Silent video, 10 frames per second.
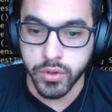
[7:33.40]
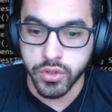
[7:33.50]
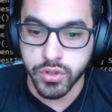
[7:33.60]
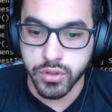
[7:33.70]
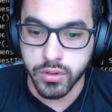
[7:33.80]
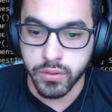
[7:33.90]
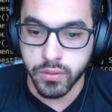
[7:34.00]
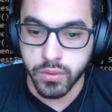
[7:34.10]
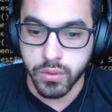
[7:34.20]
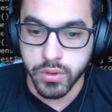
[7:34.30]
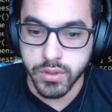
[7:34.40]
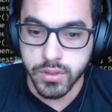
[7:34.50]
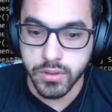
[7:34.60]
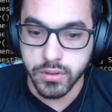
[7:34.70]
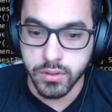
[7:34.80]
which of
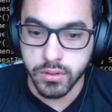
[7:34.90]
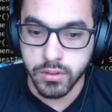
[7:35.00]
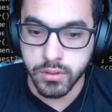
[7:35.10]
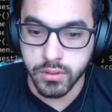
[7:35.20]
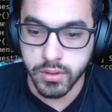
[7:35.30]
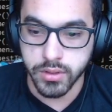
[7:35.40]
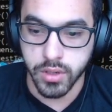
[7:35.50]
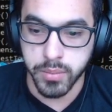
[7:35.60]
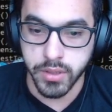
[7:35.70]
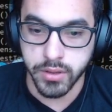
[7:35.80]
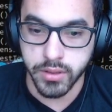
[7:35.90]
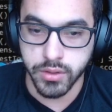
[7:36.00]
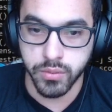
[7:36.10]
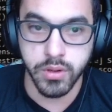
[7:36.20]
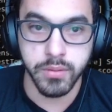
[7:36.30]
course is going to be
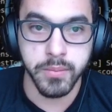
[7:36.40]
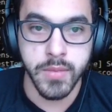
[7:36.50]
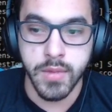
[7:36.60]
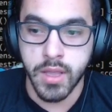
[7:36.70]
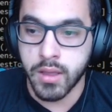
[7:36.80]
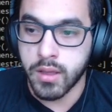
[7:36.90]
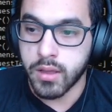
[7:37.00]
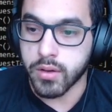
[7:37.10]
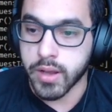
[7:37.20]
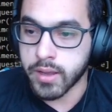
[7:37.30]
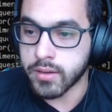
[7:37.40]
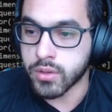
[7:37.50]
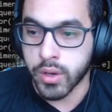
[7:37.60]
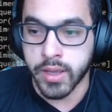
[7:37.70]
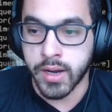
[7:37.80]
this one. Okay,
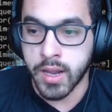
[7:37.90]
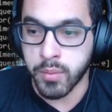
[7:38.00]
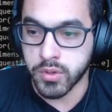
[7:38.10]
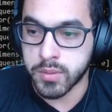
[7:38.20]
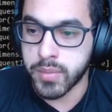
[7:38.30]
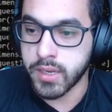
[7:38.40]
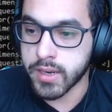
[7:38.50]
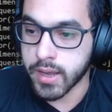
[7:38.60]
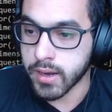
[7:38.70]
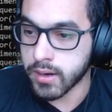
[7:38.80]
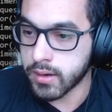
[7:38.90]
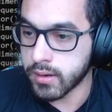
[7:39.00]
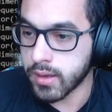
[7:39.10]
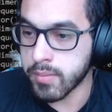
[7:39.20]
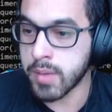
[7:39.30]
so I can enable speed DAC,
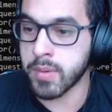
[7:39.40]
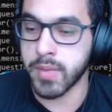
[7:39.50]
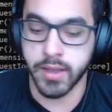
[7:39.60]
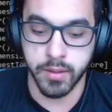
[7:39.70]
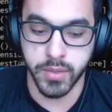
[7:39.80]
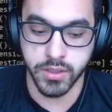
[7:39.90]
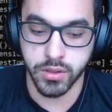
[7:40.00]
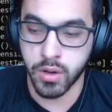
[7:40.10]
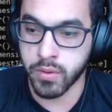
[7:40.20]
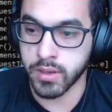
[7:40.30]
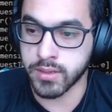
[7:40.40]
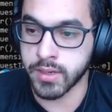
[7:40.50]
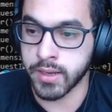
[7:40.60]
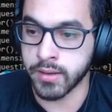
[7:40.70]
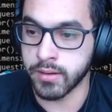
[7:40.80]
maybe make it a bit slower. Let's
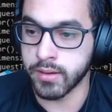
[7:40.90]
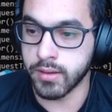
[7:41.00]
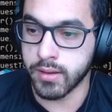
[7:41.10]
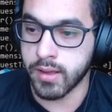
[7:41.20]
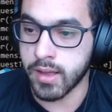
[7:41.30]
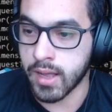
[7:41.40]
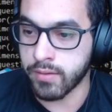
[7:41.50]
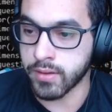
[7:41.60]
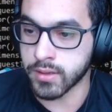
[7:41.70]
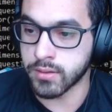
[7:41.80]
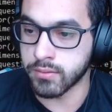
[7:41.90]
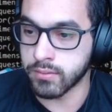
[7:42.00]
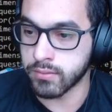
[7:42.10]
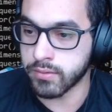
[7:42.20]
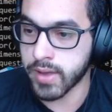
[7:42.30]
say half as
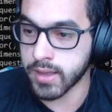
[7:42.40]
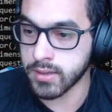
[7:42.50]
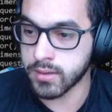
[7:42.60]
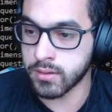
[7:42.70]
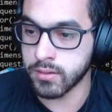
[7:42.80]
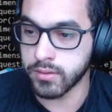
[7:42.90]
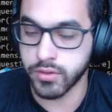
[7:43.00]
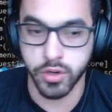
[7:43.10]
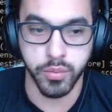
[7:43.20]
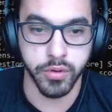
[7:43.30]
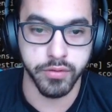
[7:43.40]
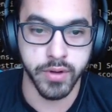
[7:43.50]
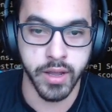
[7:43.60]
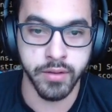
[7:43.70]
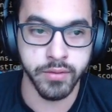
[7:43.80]
fast,
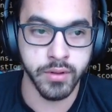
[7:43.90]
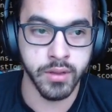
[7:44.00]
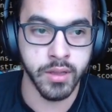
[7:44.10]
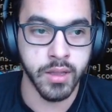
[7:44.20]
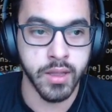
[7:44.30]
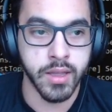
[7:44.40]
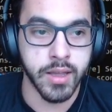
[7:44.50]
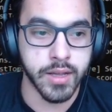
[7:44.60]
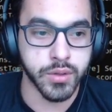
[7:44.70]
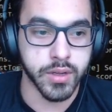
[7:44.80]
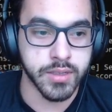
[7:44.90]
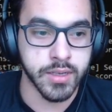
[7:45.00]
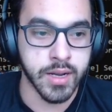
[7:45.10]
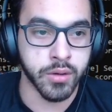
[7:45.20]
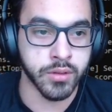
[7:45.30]
0.5. As you can
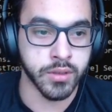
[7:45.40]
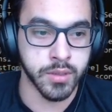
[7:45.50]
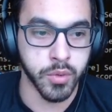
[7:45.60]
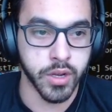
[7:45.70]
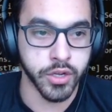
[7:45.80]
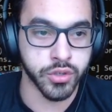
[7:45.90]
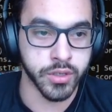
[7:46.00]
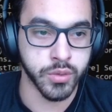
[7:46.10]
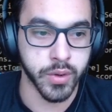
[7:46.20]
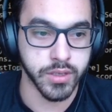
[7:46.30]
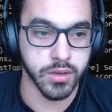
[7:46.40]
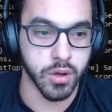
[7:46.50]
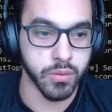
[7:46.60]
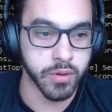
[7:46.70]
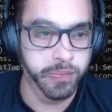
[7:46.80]
see now, the simulation is way
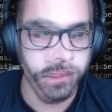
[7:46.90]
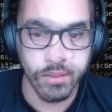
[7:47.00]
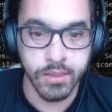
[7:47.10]
slower.